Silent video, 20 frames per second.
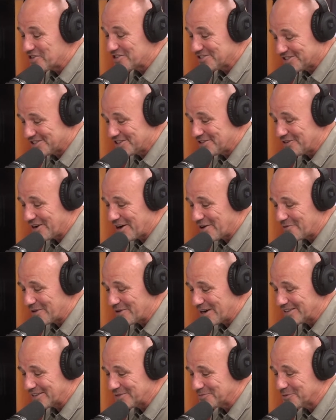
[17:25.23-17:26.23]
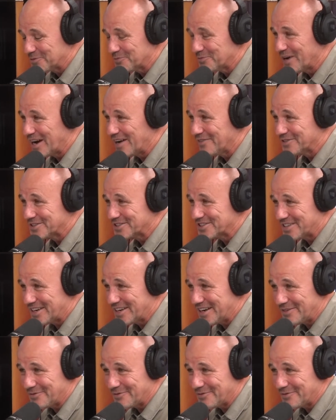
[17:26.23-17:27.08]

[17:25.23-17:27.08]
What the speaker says: the 0 rating would rather starve.